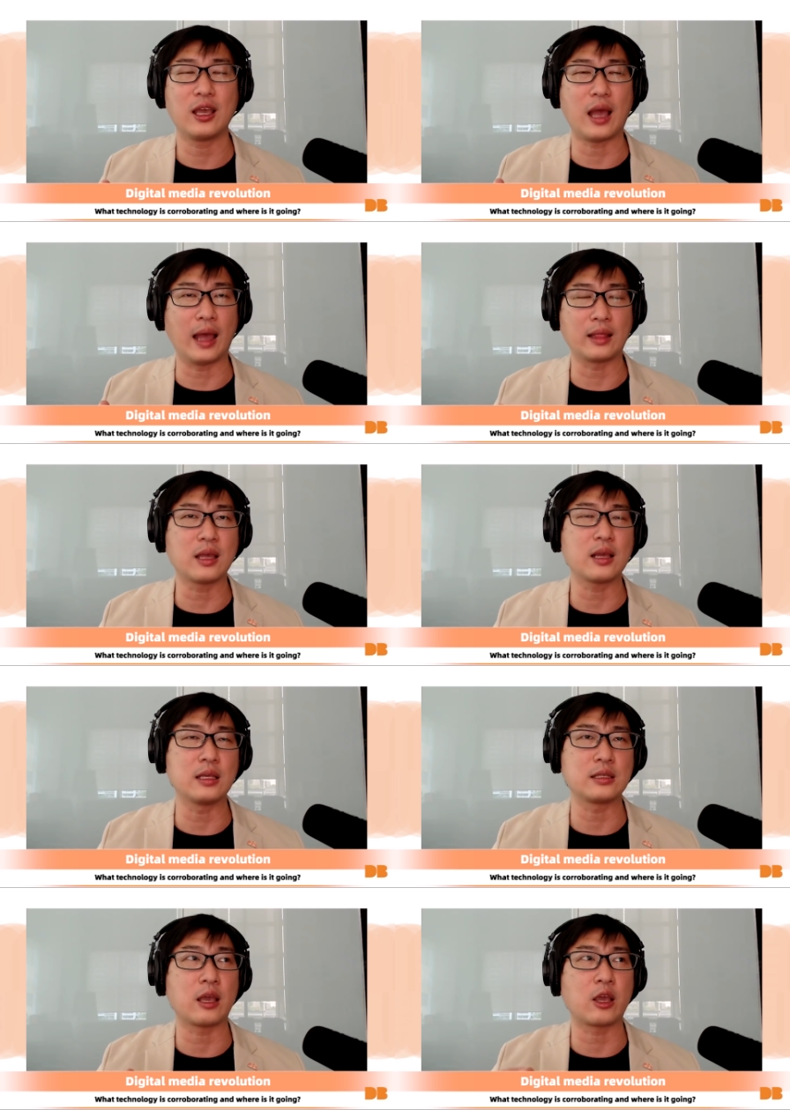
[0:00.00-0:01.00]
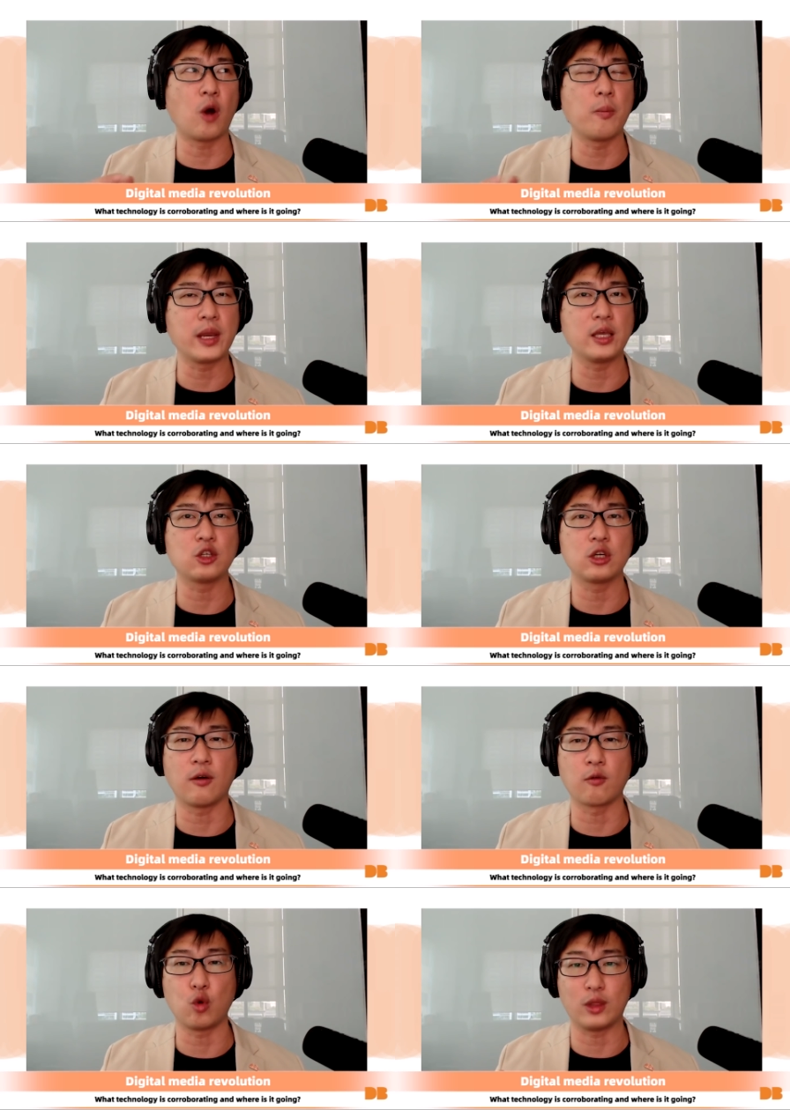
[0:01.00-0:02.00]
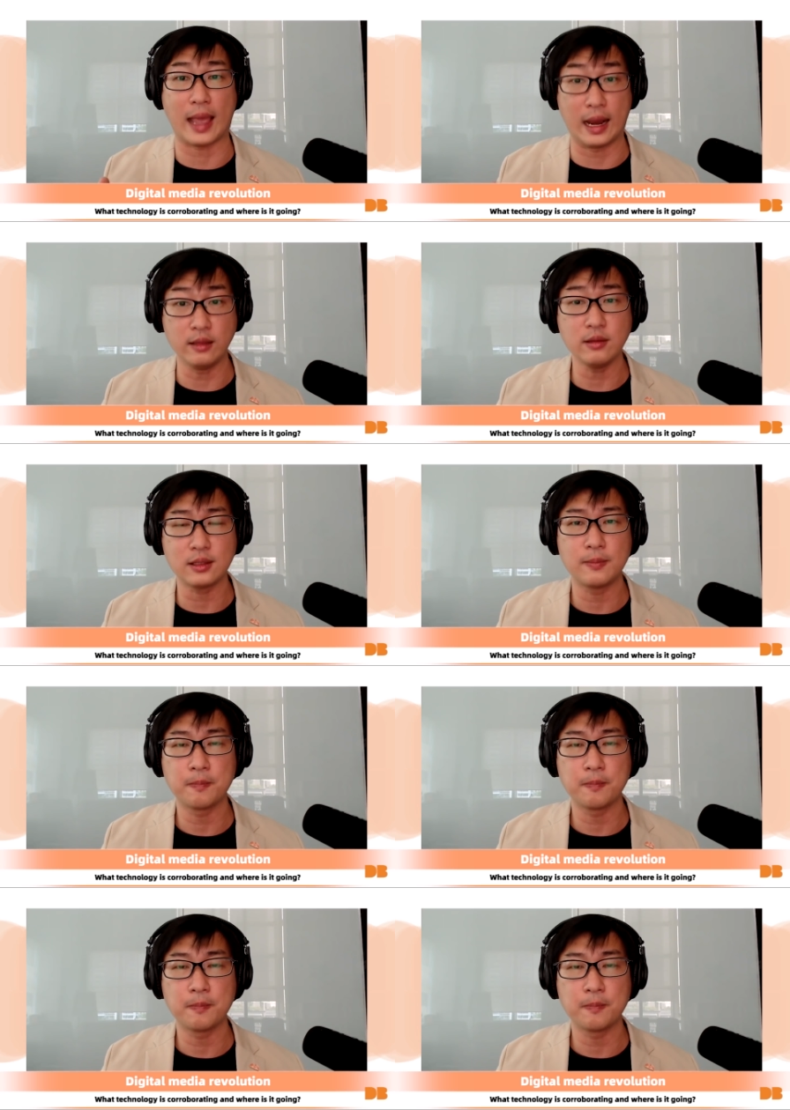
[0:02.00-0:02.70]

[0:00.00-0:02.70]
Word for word: I think it's a combination of good talent,